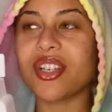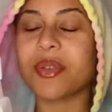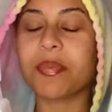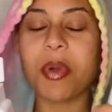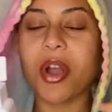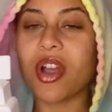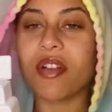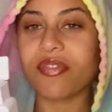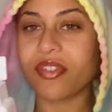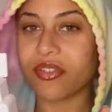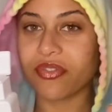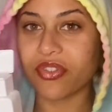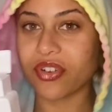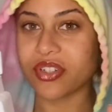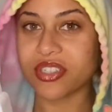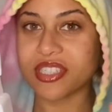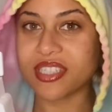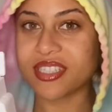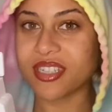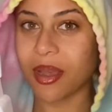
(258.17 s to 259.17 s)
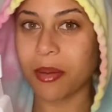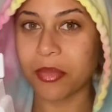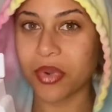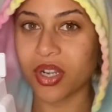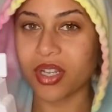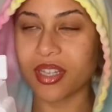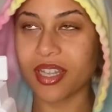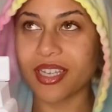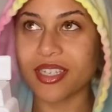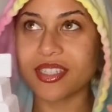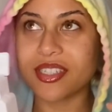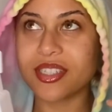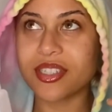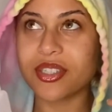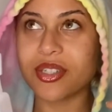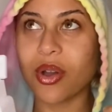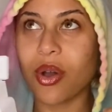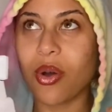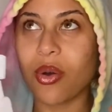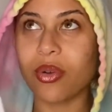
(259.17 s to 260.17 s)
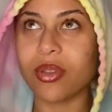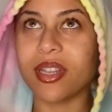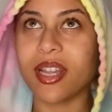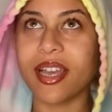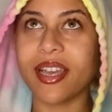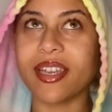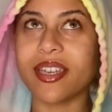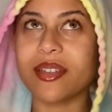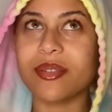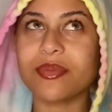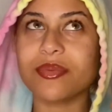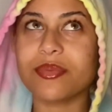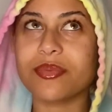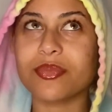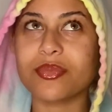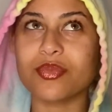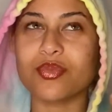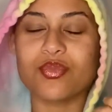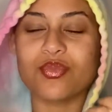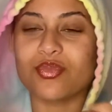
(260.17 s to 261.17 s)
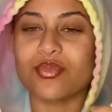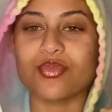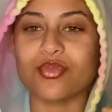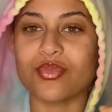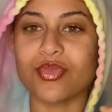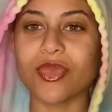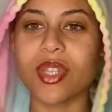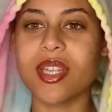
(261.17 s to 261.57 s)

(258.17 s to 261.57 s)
perfect for summer. Like so like, mm.